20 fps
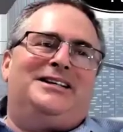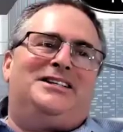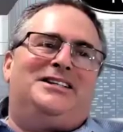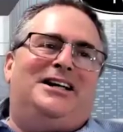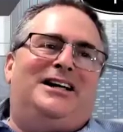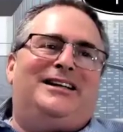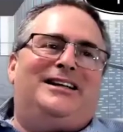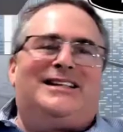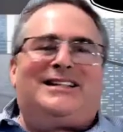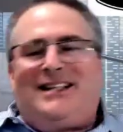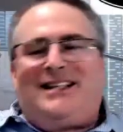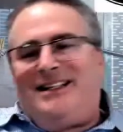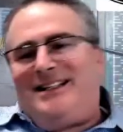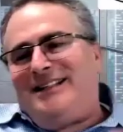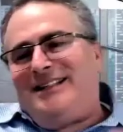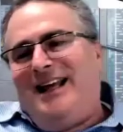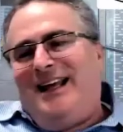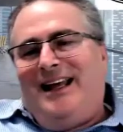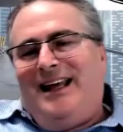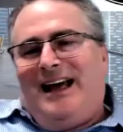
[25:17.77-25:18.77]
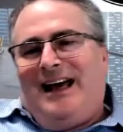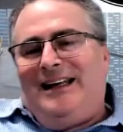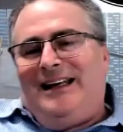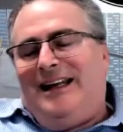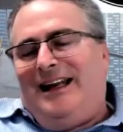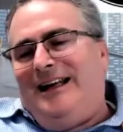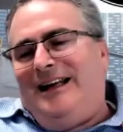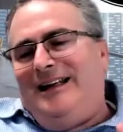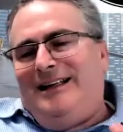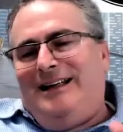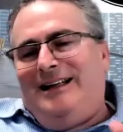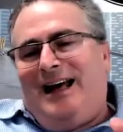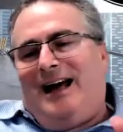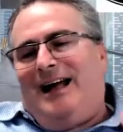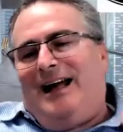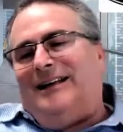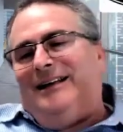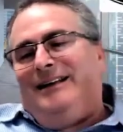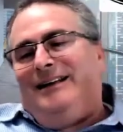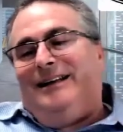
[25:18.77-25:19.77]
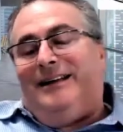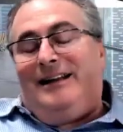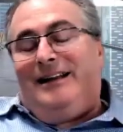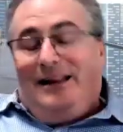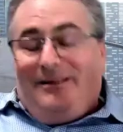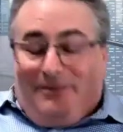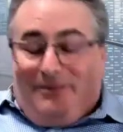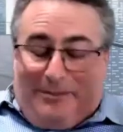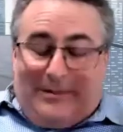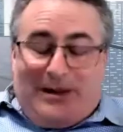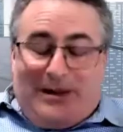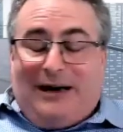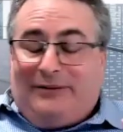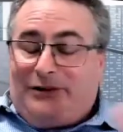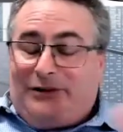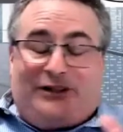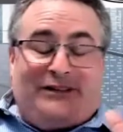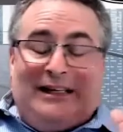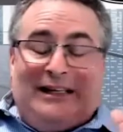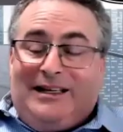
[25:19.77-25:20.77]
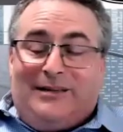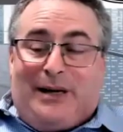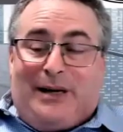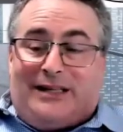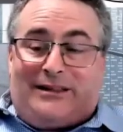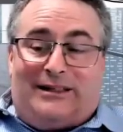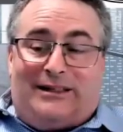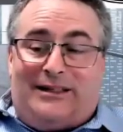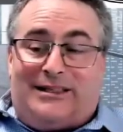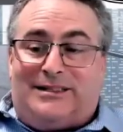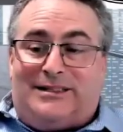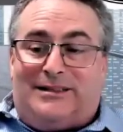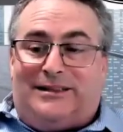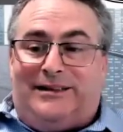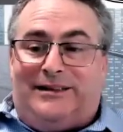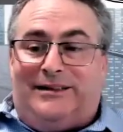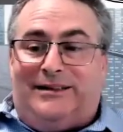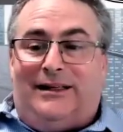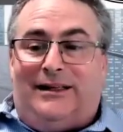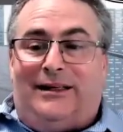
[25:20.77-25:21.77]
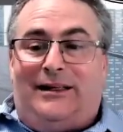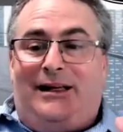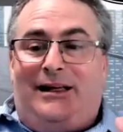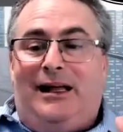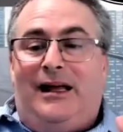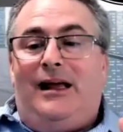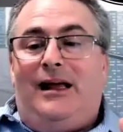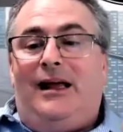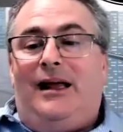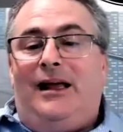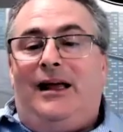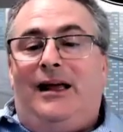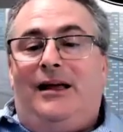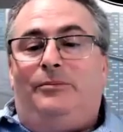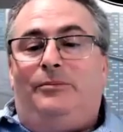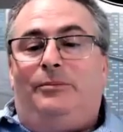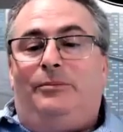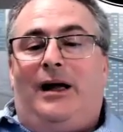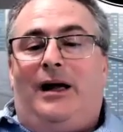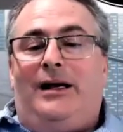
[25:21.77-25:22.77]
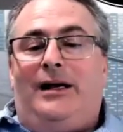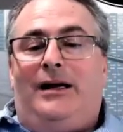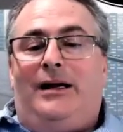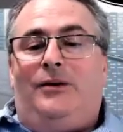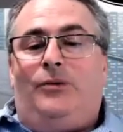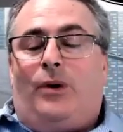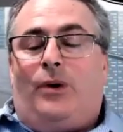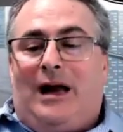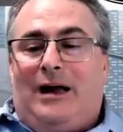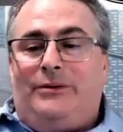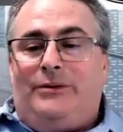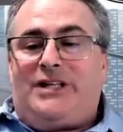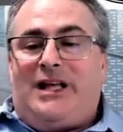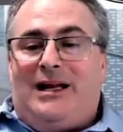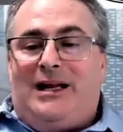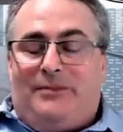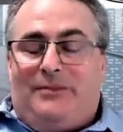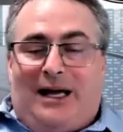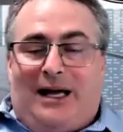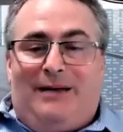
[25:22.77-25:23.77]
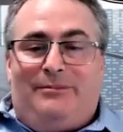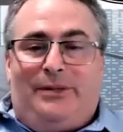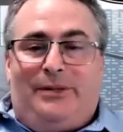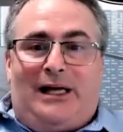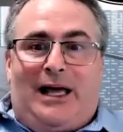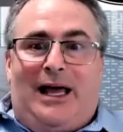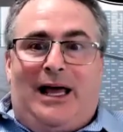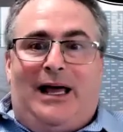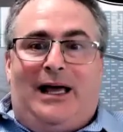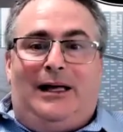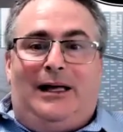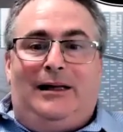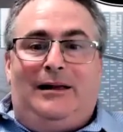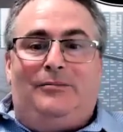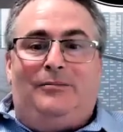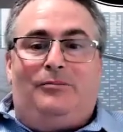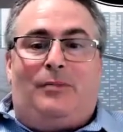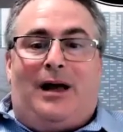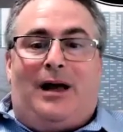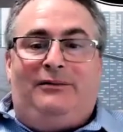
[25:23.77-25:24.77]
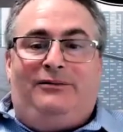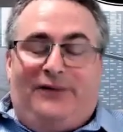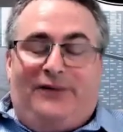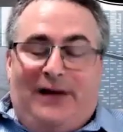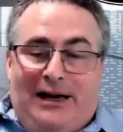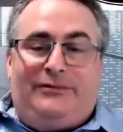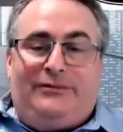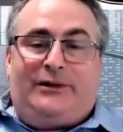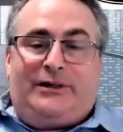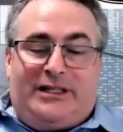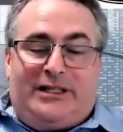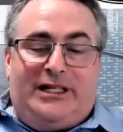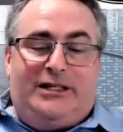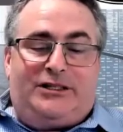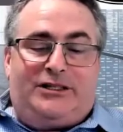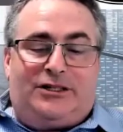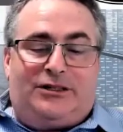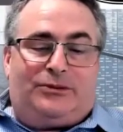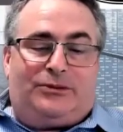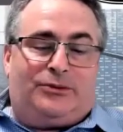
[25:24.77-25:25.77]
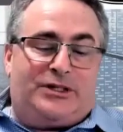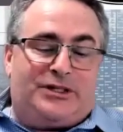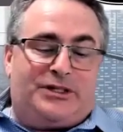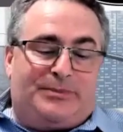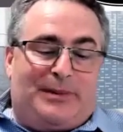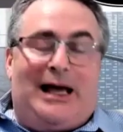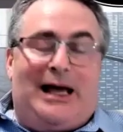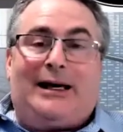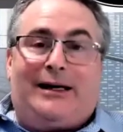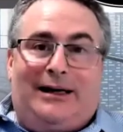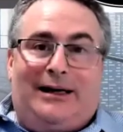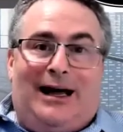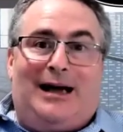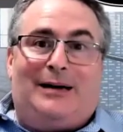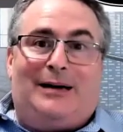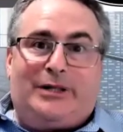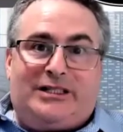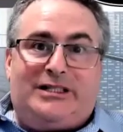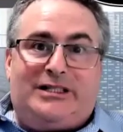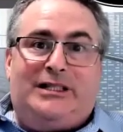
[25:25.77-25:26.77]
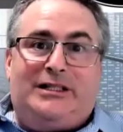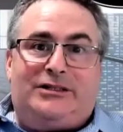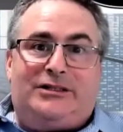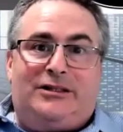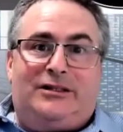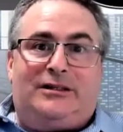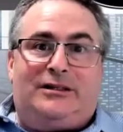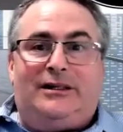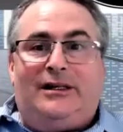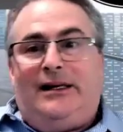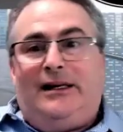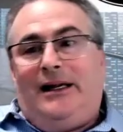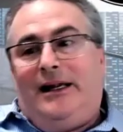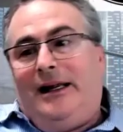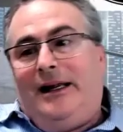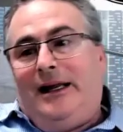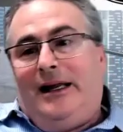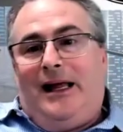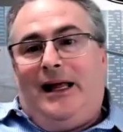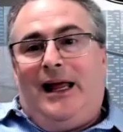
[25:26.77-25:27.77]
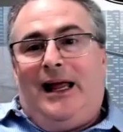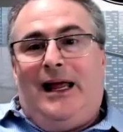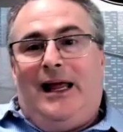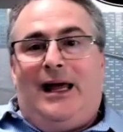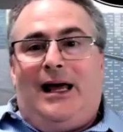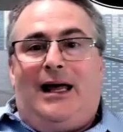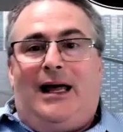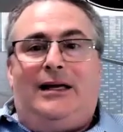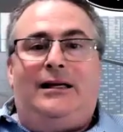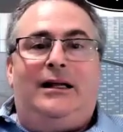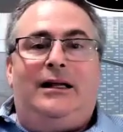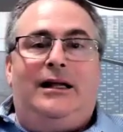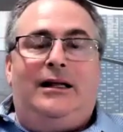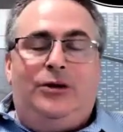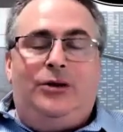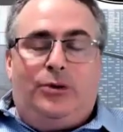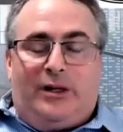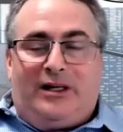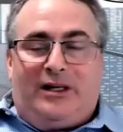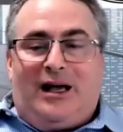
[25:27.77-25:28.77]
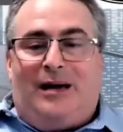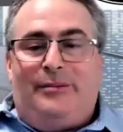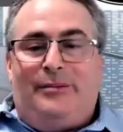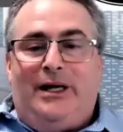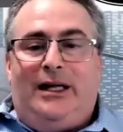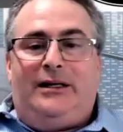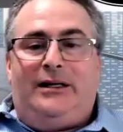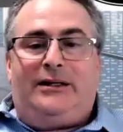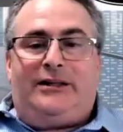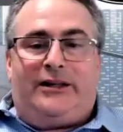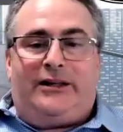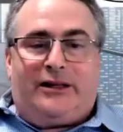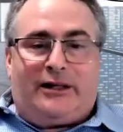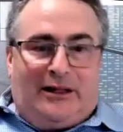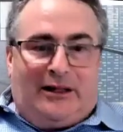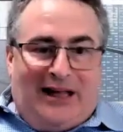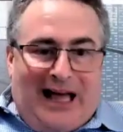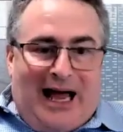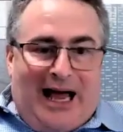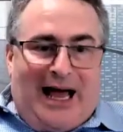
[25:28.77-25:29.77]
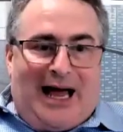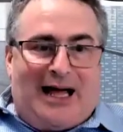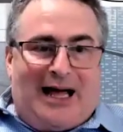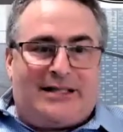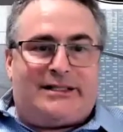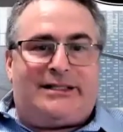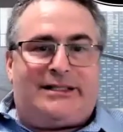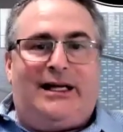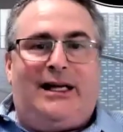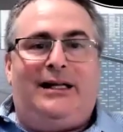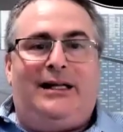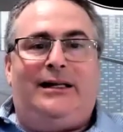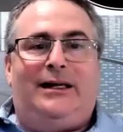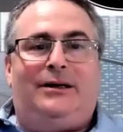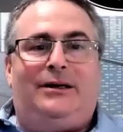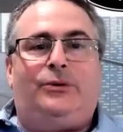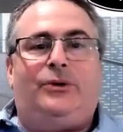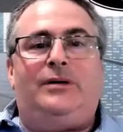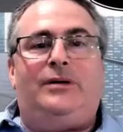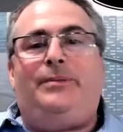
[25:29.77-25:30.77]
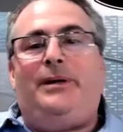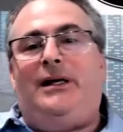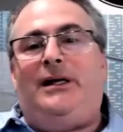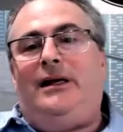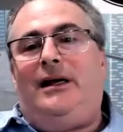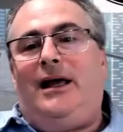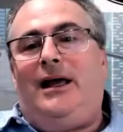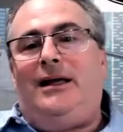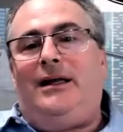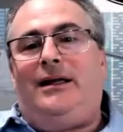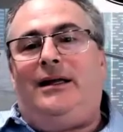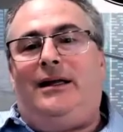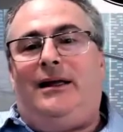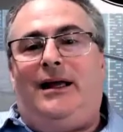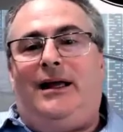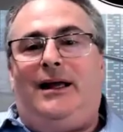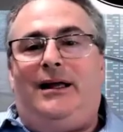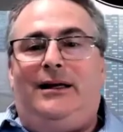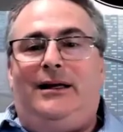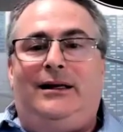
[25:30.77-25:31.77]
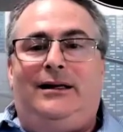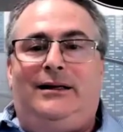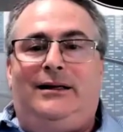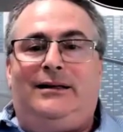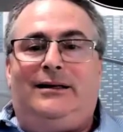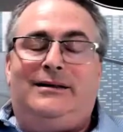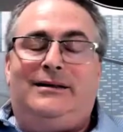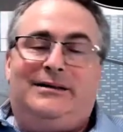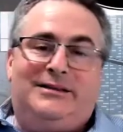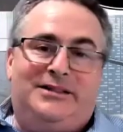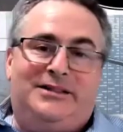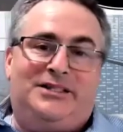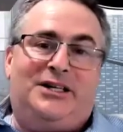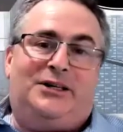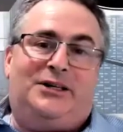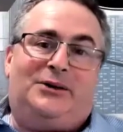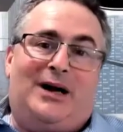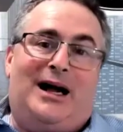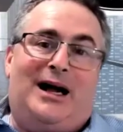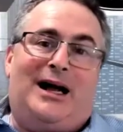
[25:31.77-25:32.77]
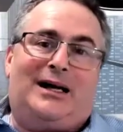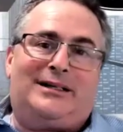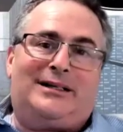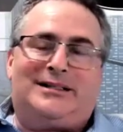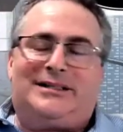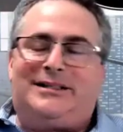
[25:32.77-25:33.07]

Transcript: share this because I did not ever think about this. But when I was getting my MBA, my favorite teacher was my economics teacher. And you would come into the class and there would be a Xerox